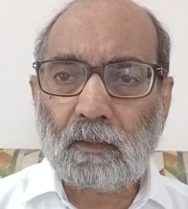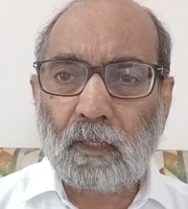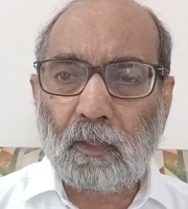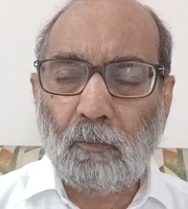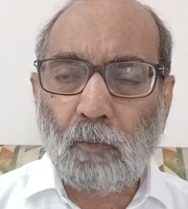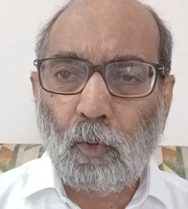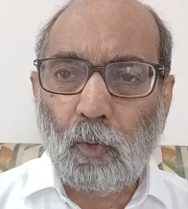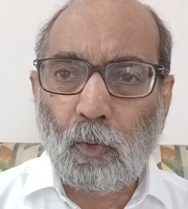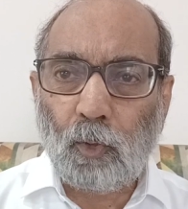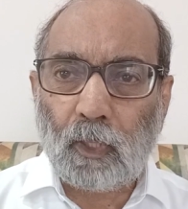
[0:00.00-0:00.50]

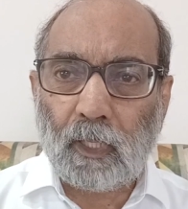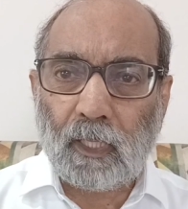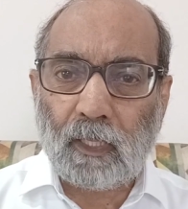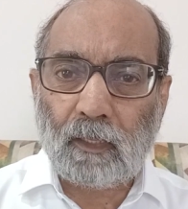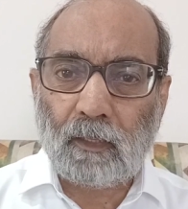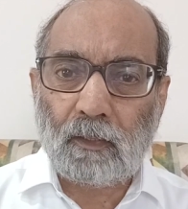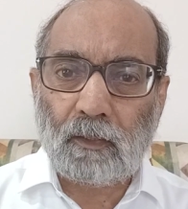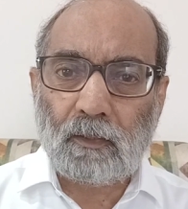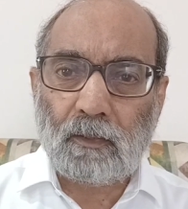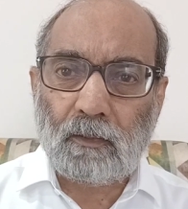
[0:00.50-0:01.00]
revolt
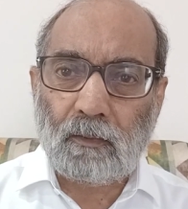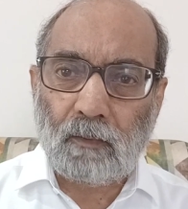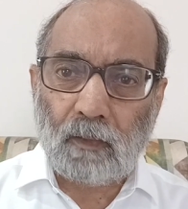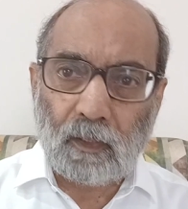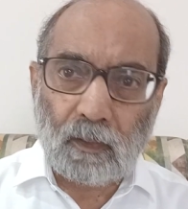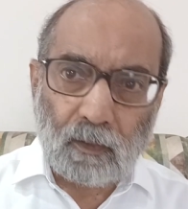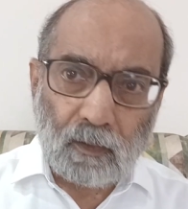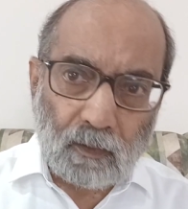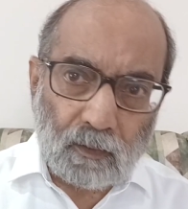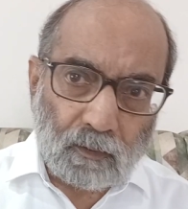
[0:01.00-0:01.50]
and
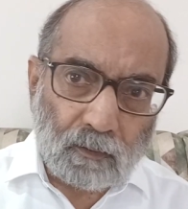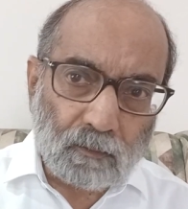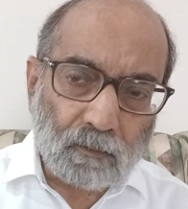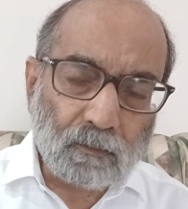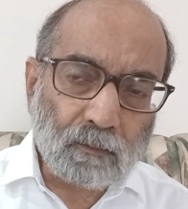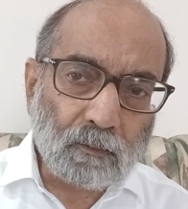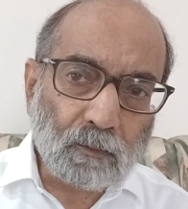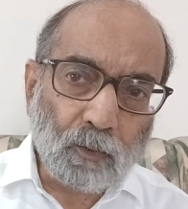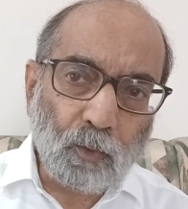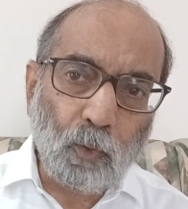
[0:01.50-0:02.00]

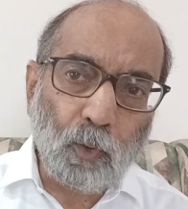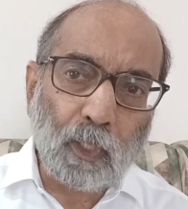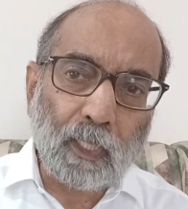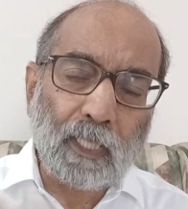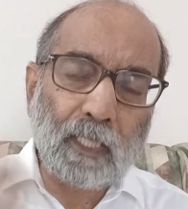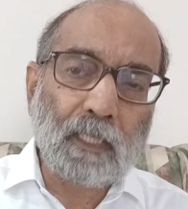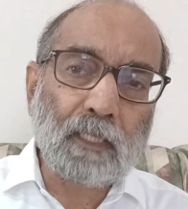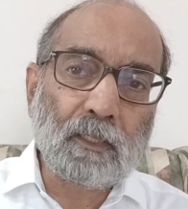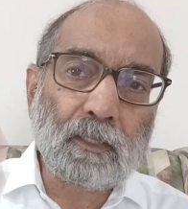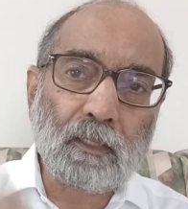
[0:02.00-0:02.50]
go
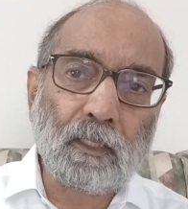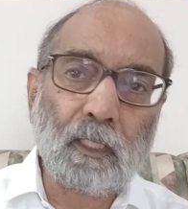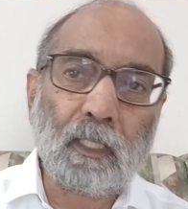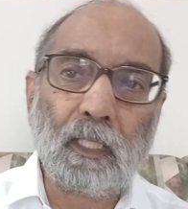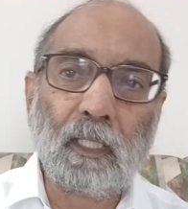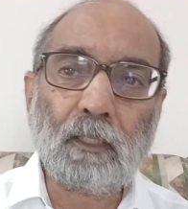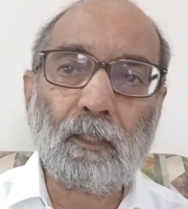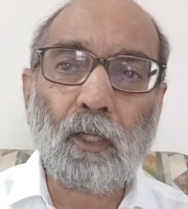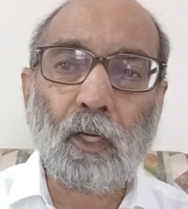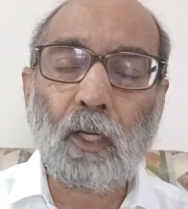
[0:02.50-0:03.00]
against
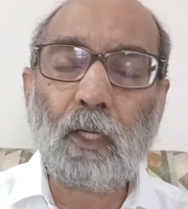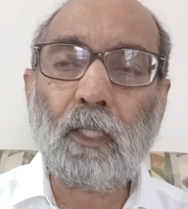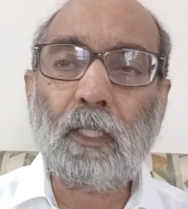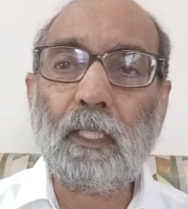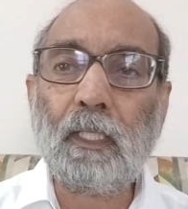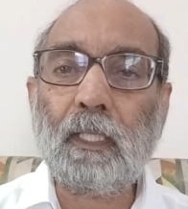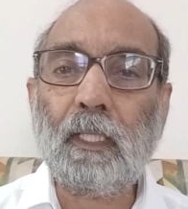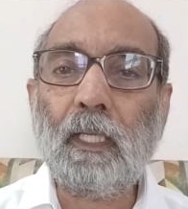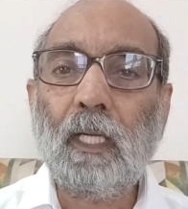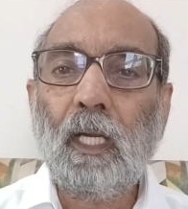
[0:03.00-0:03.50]
the
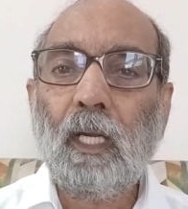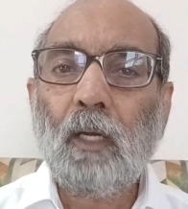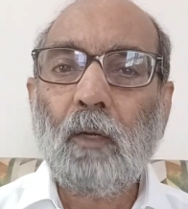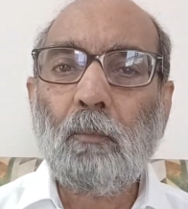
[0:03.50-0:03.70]
authority,